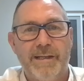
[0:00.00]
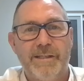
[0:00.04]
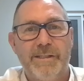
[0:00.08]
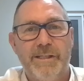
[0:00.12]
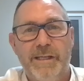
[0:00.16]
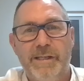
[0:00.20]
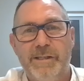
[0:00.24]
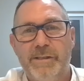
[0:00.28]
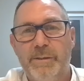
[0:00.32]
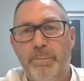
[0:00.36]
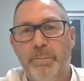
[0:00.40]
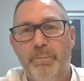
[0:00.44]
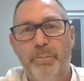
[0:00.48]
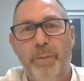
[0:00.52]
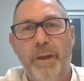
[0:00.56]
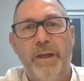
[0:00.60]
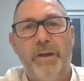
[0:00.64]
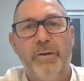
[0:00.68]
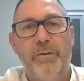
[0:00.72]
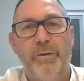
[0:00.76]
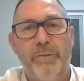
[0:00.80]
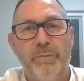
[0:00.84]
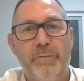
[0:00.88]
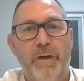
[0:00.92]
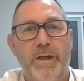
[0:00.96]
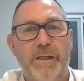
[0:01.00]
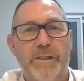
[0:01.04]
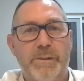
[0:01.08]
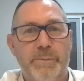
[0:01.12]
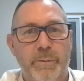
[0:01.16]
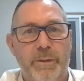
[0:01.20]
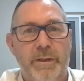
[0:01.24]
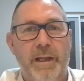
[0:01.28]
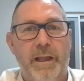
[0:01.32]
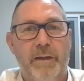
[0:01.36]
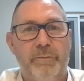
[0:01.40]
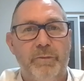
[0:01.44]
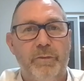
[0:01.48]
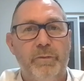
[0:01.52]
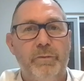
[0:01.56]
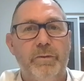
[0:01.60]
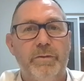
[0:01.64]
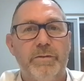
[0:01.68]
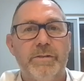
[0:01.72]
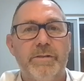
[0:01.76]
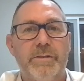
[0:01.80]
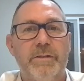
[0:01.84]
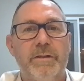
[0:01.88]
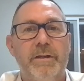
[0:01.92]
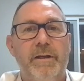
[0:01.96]
There's actually some bigger investment
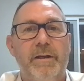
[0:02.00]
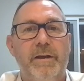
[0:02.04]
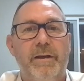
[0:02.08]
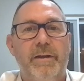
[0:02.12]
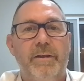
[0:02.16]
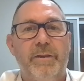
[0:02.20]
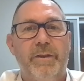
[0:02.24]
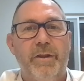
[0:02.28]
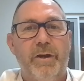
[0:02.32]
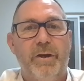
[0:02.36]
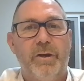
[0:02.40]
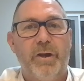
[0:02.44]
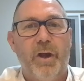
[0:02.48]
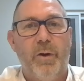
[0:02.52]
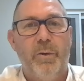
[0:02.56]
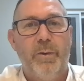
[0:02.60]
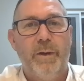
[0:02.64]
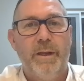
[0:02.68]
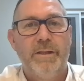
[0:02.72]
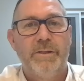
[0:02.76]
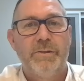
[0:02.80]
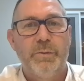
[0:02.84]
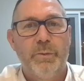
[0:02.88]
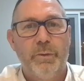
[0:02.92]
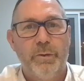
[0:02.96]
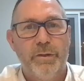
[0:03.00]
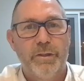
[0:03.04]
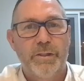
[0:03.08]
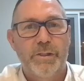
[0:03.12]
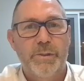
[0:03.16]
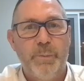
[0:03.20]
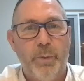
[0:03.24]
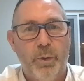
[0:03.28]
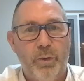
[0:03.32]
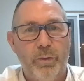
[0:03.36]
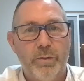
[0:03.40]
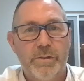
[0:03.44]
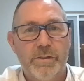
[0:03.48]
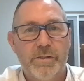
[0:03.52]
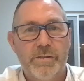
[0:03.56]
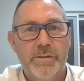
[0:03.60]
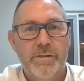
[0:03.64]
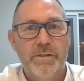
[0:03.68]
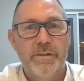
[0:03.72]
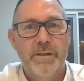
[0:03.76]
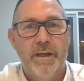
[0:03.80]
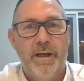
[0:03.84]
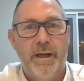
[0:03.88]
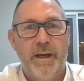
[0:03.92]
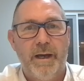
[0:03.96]
levels that are going into other
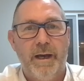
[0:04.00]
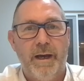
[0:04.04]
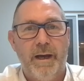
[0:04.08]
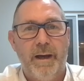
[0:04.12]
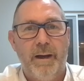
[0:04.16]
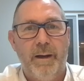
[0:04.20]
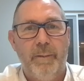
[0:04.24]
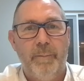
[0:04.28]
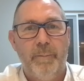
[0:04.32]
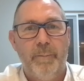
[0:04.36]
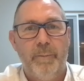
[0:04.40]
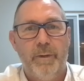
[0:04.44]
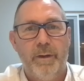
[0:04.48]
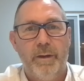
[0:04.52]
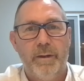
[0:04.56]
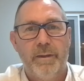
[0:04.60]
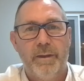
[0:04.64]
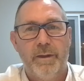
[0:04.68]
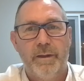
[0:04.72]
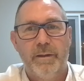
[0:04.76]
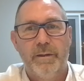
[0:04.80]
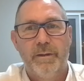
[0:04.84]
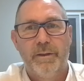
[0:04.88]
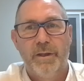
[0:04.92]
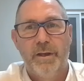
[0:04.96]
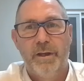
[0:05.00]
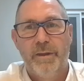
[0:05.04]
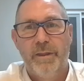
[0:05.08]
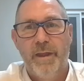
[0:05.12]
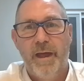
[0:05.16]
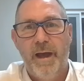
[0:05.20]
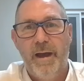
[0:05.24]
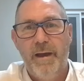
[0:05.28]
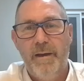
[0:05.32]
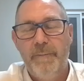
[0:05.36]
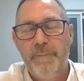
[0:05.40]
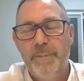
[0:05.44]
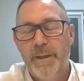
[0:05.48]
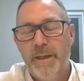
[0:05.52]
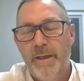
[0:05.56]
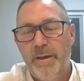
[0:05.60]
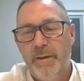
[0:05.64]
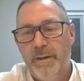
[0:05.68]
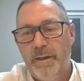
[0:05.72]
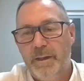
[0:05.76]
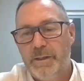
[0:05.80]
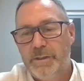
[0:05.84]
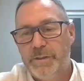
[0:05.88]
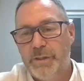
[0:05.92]
sports um, that, that are there.